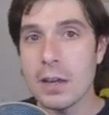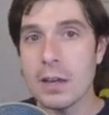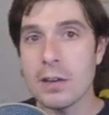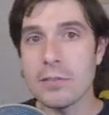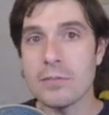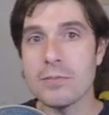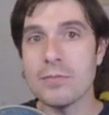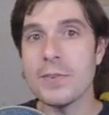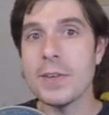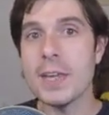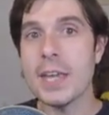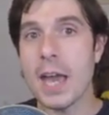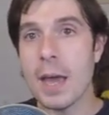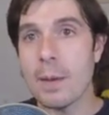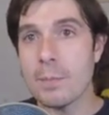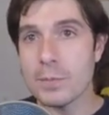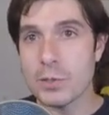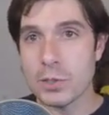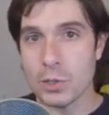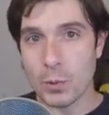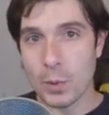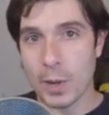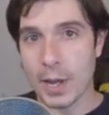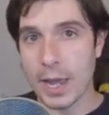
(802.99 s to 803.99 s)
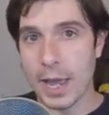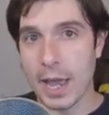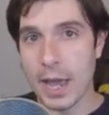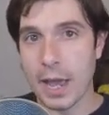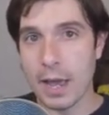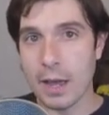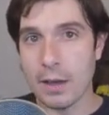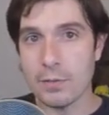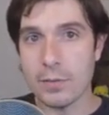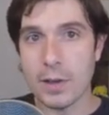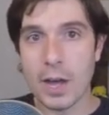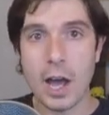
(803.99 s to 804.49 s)
VMs do I
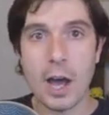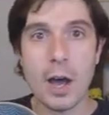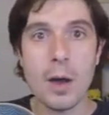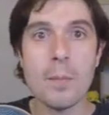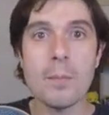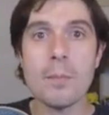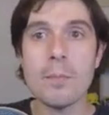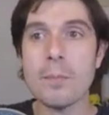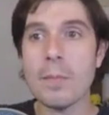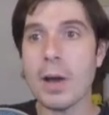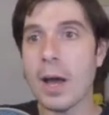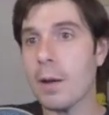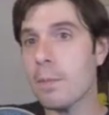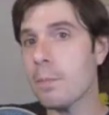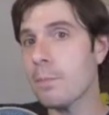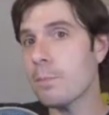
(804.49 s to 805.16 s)
have? How, how